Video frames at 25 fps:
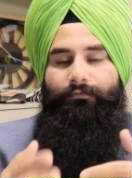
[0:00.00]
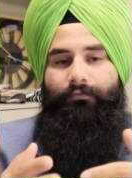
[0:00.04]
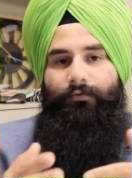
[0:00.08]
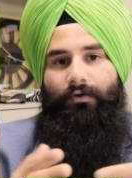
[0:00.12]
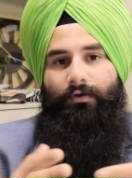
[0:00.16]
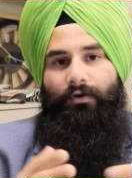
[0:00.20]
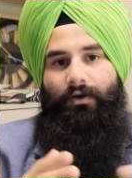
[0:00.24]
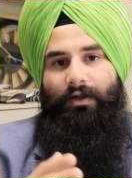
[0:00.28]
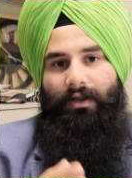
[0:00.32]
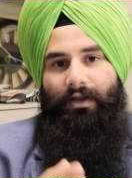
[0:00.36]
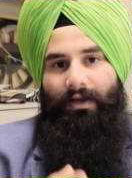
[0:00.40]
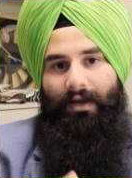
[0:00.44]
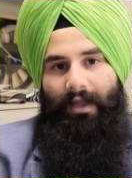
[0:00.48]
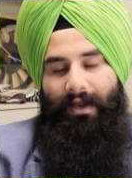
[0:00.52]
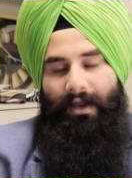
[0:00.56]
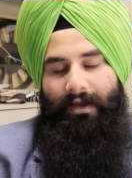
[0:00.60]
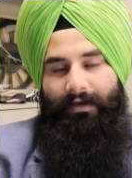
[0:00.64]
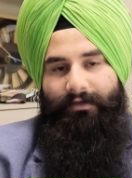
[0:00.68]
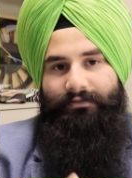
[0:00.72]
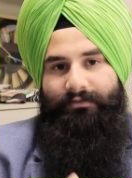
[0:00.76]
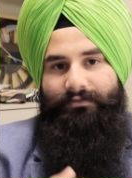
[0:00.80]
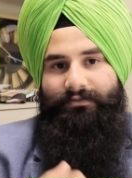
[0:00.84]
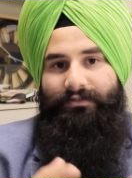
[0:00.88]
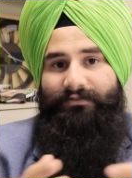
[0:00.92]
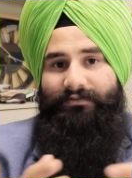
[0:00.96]
your
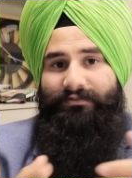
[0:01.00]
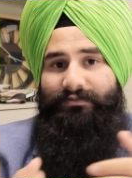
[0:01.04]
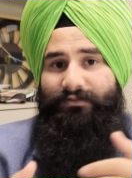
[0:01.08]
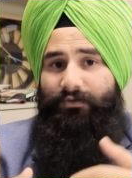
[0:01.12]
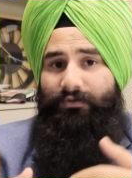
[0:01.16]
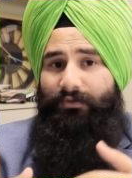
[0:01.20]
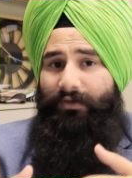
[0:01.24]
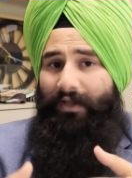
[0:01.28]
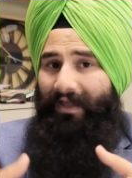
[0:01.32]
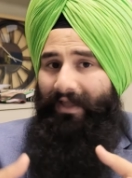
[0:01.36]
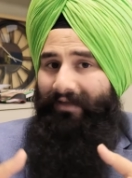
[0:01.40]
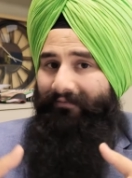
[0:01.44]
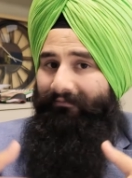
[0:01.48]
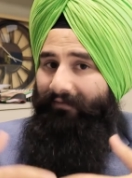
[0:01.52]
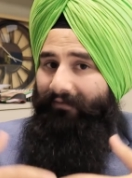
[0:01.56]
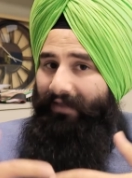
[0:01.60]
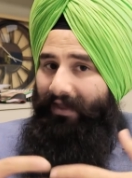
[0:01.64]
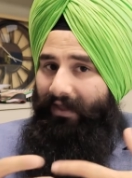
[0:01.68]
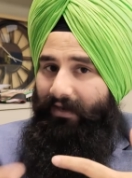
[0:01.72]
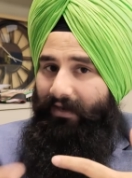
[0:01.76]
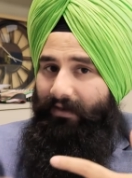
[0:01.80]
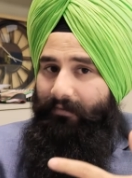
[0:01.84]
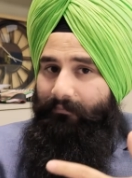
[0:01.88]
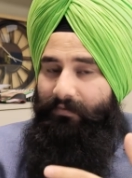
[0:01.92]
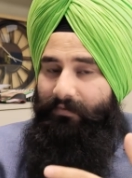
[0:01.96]
client does not
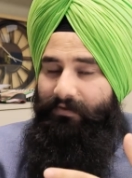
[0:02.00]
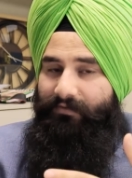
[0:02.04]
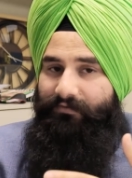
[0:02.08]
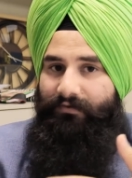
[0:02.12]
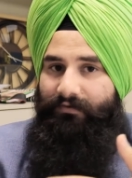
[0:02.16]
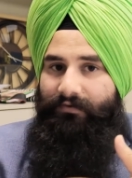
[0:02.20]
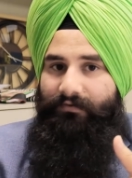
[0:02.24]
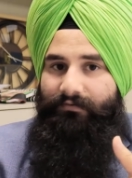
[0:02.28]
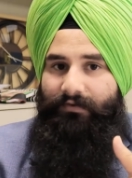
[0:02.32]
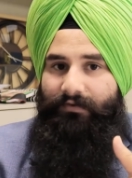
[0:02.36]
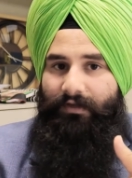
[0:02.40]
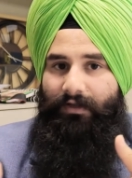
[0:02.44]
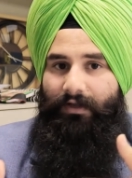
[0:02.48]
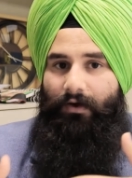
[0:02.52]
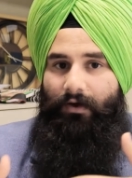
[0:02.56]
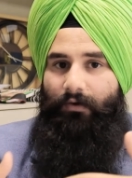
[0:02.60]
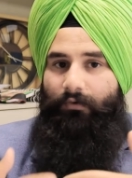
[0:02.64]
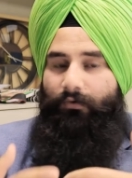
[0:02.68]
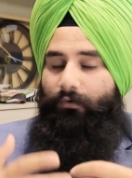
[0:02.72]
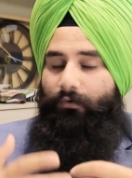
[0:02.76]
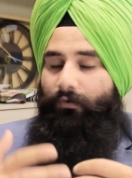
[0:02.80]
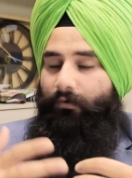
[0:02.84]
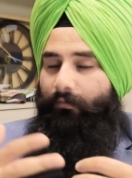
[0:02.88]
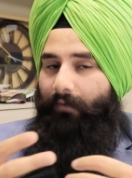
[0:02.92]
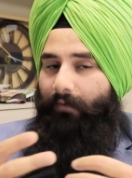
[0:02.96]
have any business
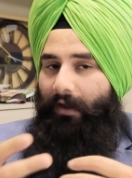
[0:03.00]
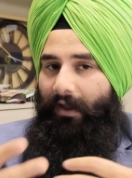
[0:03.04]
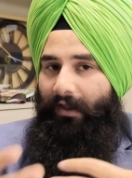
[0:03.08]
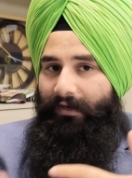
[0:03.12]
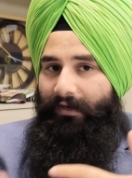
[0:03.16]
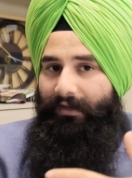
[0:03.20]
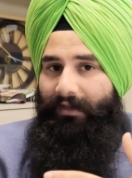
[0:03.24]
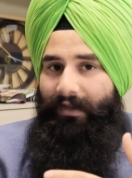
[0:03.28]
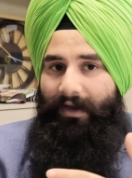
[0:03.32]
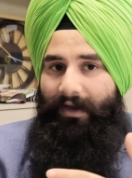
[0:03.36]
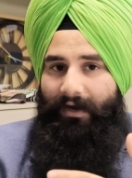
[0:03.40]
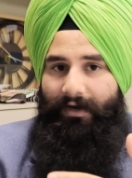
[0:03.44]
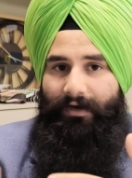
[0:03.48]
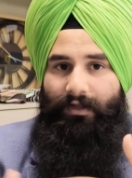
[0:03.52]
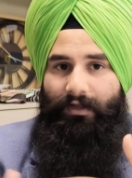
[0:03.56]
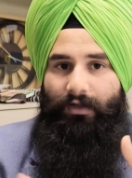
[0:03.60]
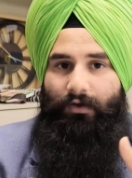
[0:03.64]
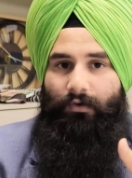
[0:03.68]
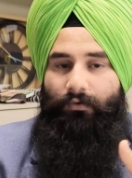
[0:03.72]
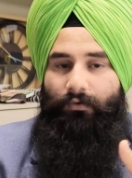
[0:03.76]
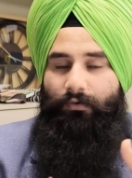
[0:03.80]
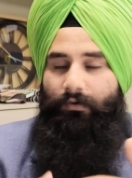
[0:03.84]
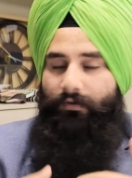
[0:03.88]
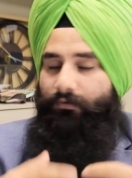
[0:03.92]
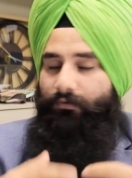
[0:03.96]
account or any ad
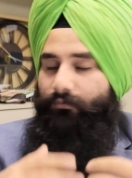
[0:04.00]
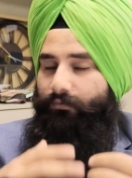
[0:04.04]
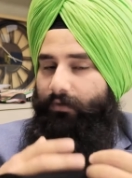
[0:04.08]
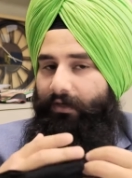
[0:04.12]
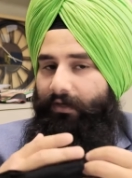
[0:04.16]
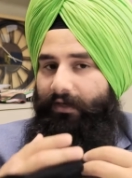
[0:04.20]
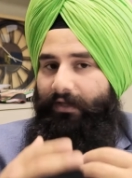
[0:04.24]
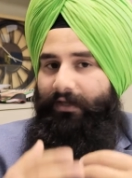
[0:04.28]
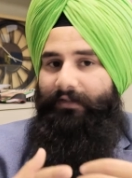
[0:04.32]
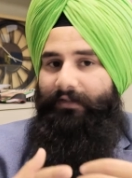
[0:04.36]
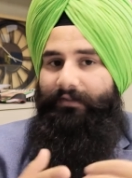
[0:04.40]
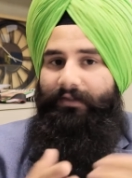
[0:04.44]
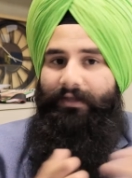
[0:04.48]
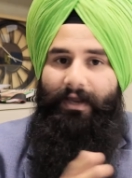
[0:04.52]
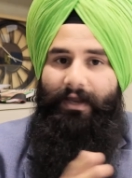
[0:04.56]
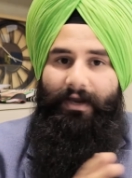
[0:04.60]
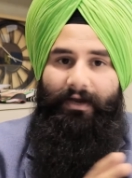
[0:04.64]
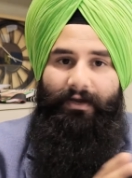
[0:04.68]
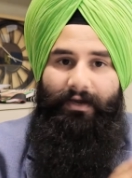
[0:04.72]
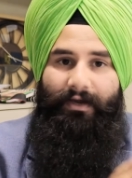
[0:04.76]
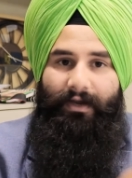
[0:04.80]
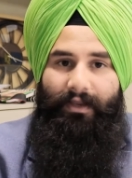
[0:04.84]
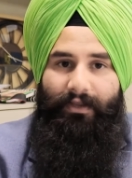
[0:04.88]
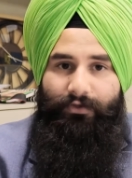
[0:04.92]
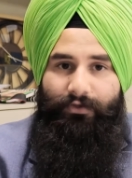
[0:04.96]
account unhone kadhi
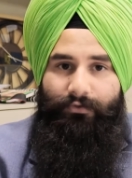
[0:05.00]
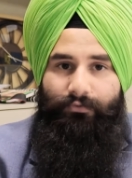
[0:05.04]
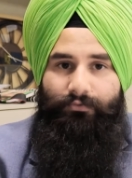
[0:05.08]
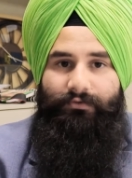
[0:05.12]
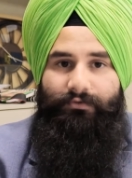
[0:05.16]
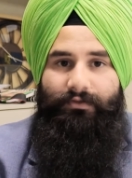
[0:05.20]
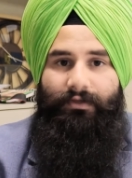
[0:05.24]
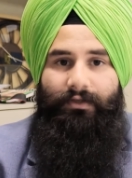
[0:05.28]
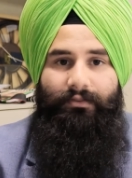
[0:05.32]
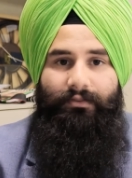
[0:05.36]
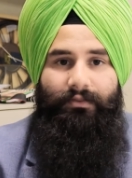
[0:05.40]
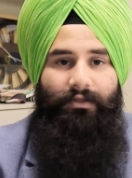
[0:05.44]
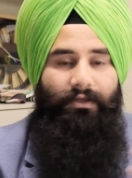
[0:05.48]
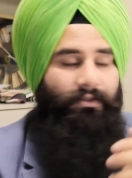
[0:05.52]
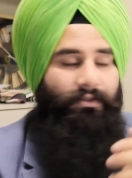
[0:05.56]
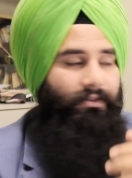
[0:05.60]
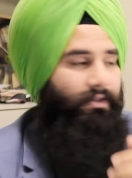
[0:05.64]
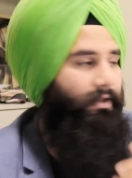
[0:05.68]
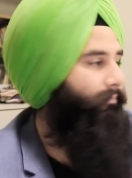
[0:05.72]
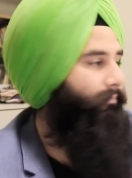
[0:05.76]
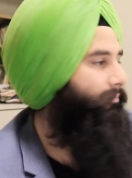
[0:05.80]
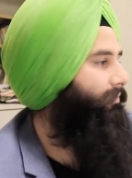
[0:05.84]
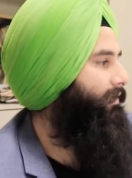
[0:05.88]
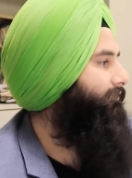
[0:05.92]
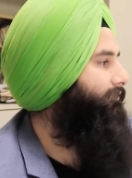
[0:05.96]
ad nahi use kiti
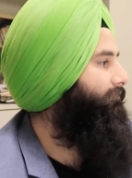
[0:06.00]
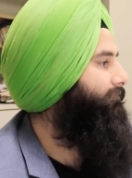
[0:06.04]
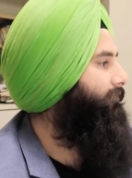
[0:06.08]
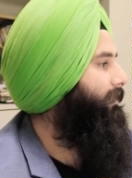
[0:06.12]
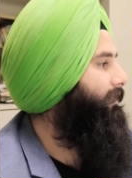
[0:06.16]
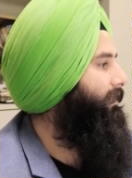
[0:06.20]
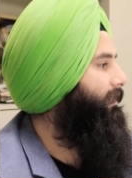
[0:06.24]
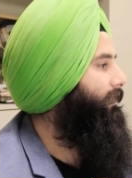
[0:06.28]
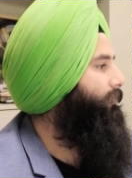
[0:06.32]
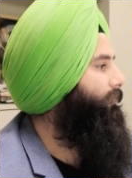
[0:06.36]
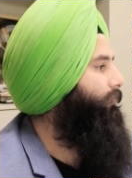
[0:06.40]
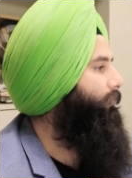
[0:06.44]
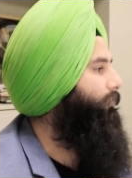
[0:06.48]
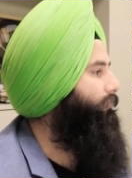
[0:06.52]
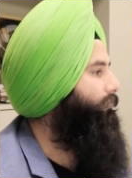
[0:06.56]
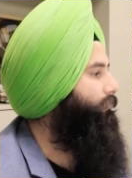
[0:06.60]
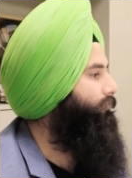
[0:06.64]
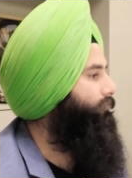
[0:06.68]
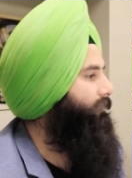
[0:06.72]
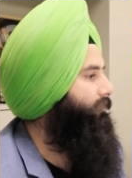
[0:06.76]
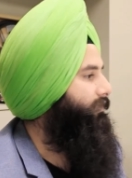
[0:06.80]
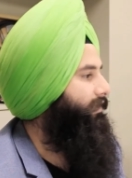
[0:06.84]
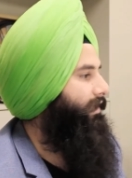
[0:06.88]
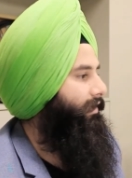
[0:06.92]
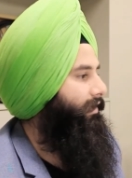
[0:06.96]
then preferably go
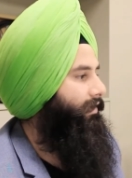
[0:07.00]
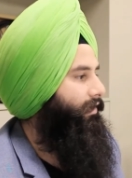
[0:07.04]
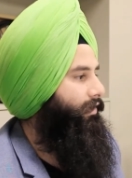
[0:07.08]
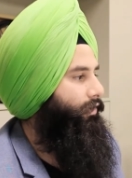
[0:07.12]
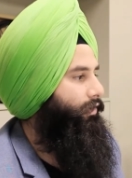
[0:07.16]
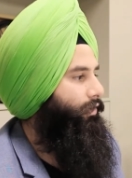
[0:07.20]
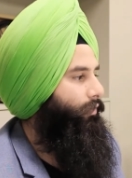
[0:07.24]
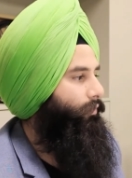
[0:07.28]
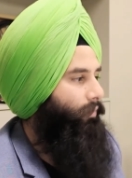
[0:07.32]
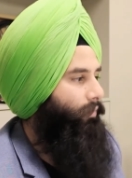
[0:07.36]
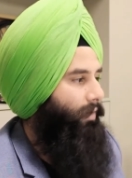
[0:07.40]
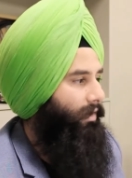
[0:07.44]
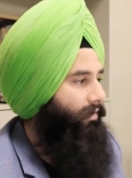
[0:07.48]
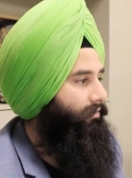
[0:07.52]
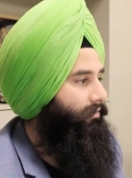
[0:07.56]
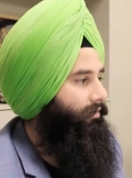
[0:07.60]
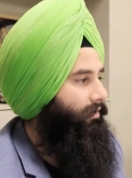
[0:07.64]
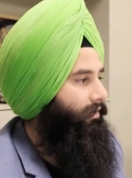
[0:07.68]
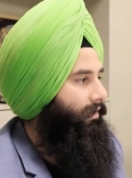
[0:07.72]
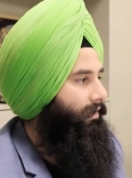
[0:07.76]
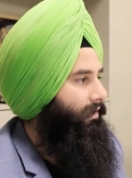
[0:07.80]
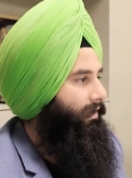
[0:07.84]
to create a new one